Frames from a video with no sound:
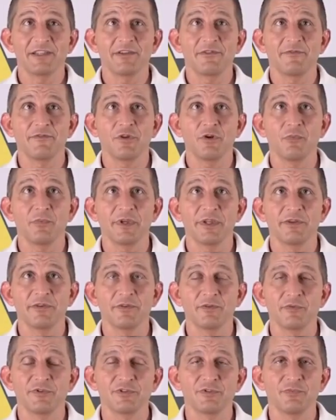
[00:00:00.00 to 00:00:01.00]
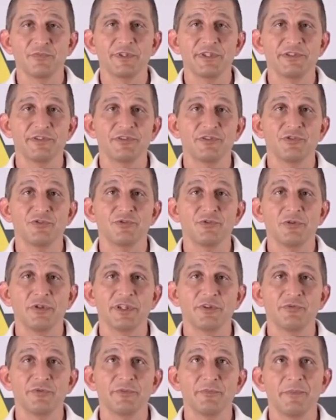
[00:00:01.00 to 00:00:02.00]
flow meter, which means your
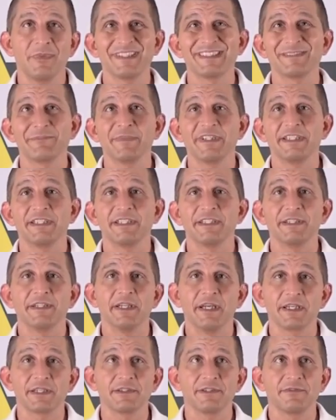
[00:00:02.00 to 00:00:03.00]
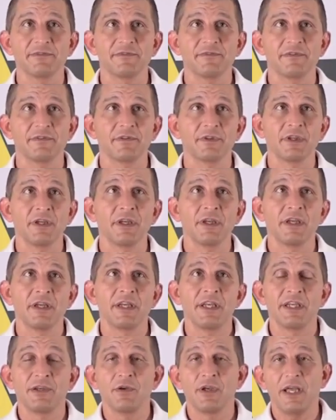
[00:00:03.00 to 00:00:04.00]
liquid must be conductive.
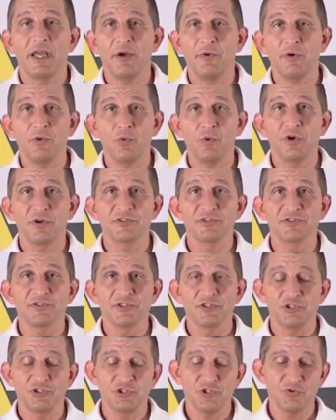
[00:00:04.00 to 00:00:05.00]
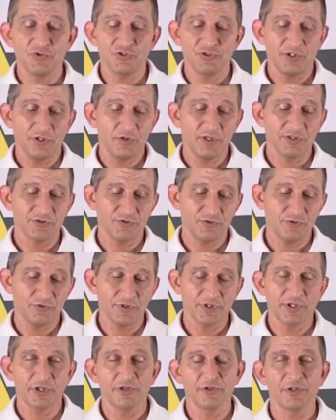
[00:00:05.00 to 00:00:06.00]
How it works is it shoots an electrical
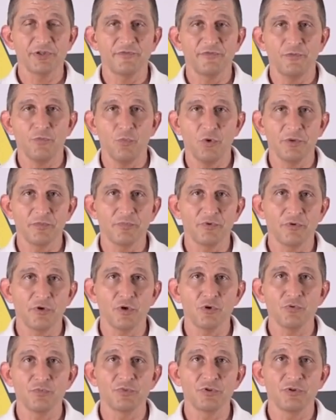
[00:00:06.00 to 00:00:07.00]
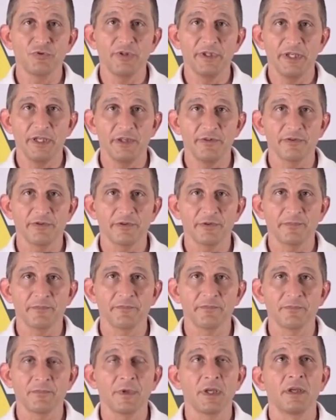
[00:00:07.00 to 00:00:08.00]
current from one probe to the other.
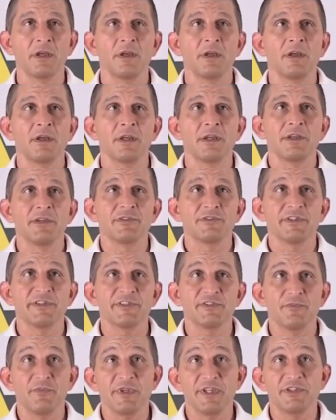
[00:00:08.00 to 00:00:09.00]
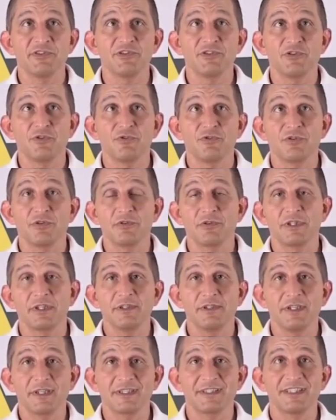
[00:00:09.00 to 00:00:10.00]
So this means your
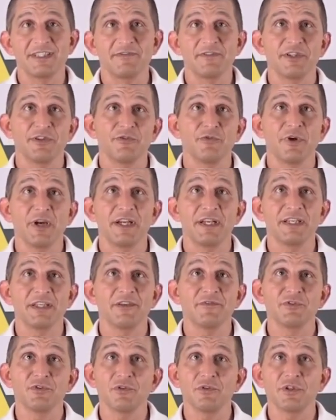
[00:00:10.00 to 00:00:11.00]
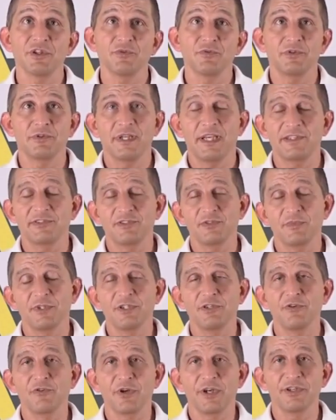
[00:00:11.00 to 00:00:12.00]
conductivity rating of your liquid has to be
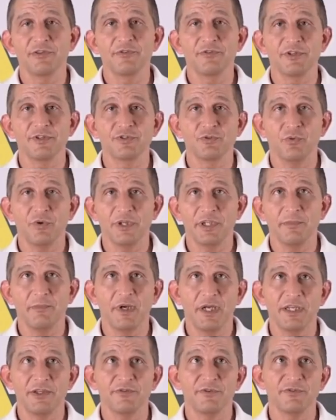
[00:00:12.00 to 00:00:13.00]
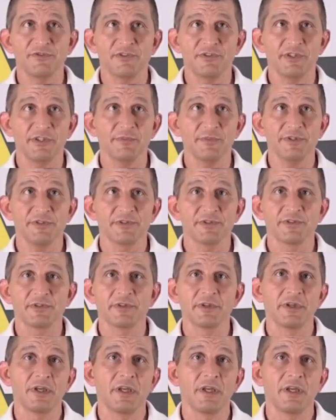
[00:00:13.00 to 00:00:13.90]
greater than 20 microsiemens.